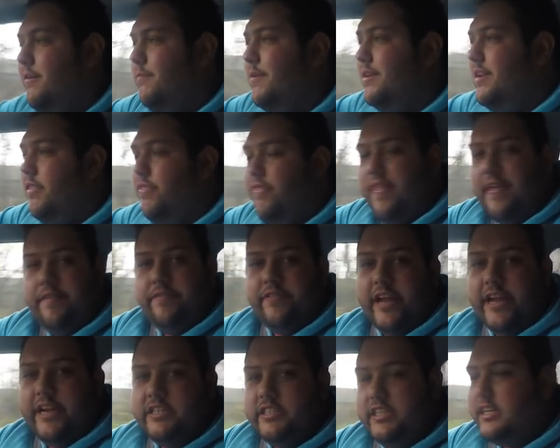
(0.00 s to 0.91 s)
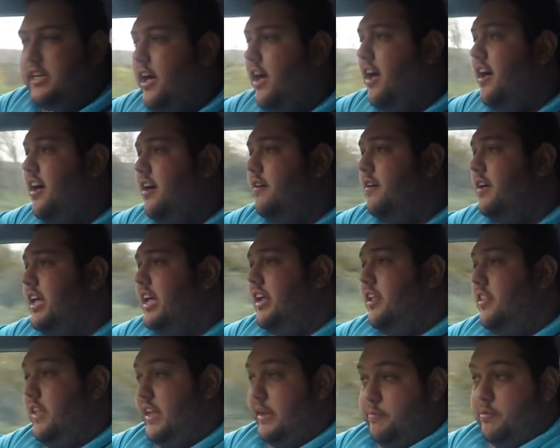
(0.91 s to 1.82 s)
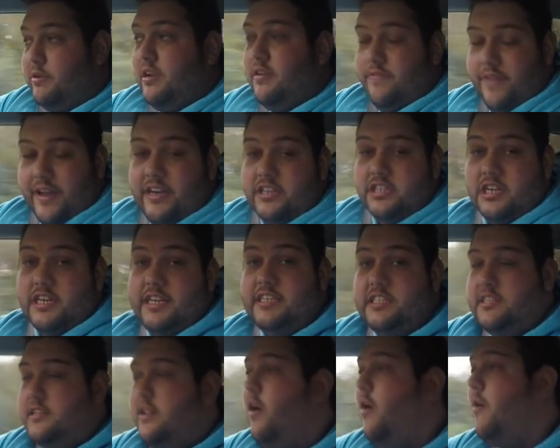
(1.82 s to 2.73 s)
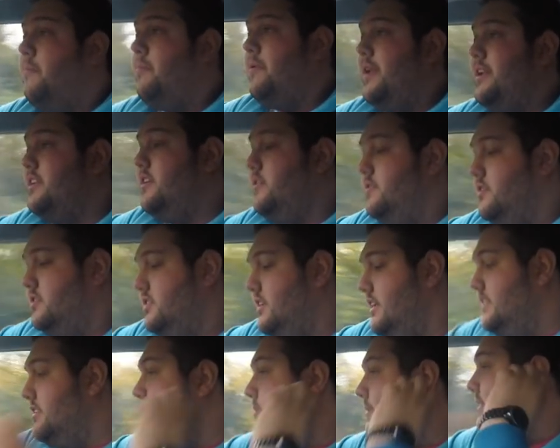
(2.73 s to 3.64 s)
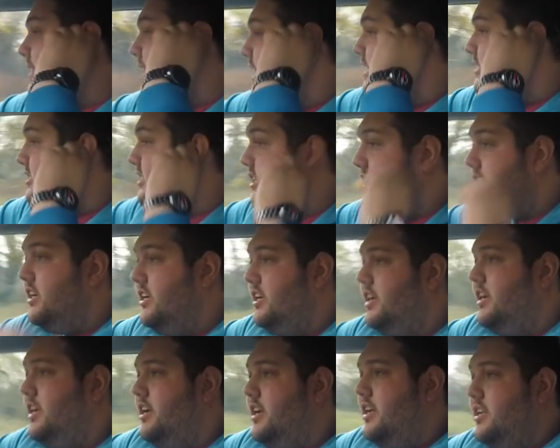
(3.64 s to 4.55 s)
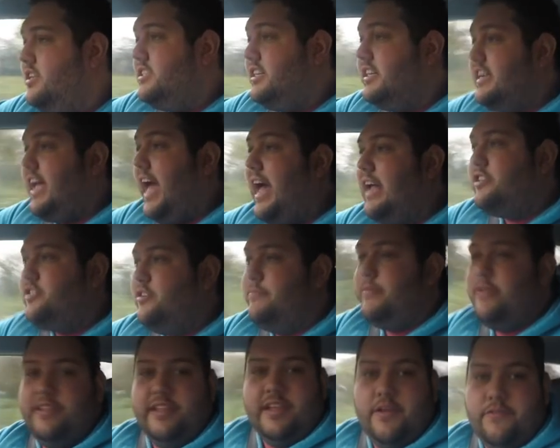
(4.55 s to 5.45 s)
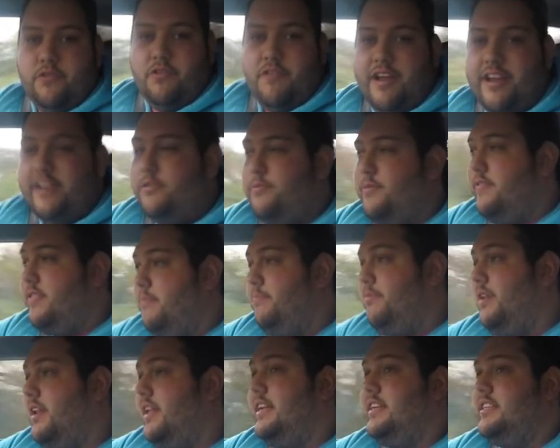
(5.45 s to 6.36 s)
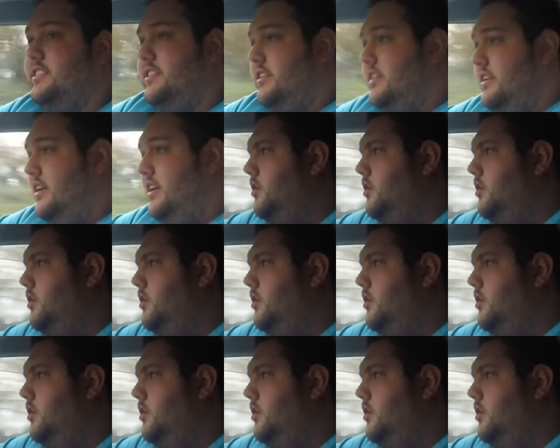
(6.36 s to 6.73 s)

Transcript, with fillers: When the thief takes your car, they will eventually stop, and you just need to be there to catch them at the other end with the police.